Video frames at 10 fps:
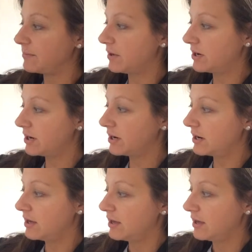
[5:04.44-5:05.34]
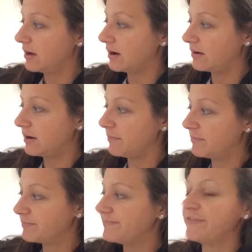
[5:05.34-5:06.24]
a marker.
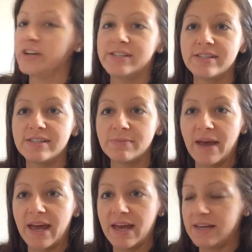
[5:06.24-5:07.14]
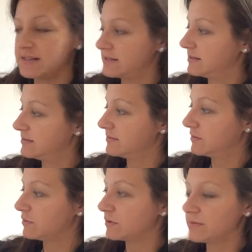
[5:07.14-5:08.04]
For instance, my eggs
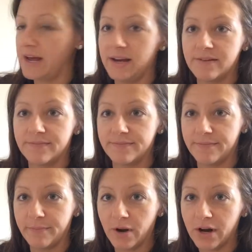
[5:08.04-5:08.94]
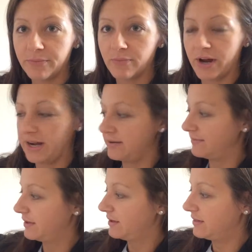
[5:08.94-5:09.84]
were red. Mark them red.
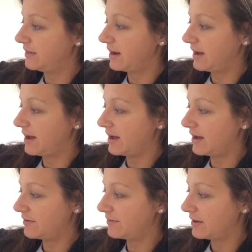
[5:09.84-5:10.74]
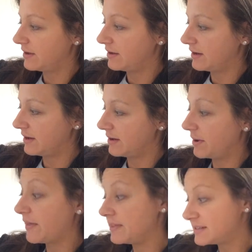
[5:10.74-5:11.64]
Then I have,
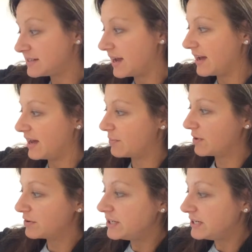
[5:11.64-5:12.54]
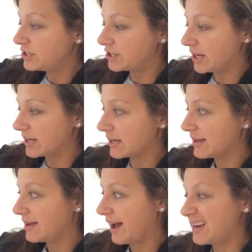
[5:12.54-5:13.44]
on this day, I had a protein shake.
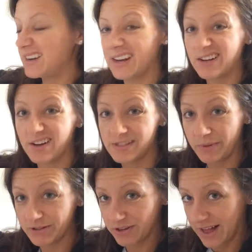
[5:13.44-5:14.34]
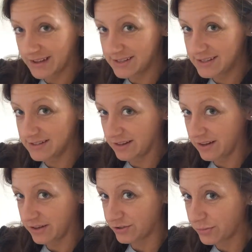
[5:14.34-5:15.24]
I taught some extra classes, a
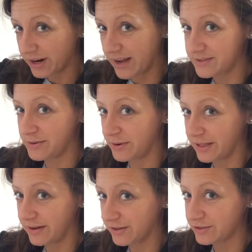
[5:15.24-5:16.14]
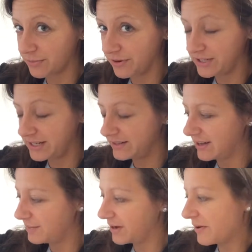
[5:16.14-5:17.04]
little extra workout, so I want a little extra protein,
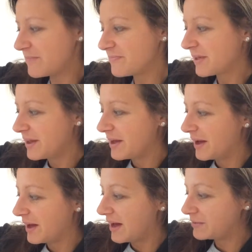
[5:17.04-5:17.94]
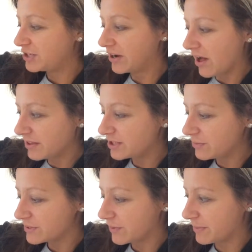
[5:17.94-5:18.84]
keep me going. Shakeology
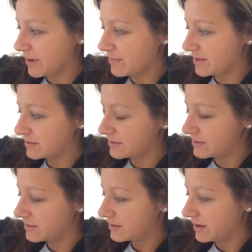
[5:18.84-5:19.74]
was one of my meals,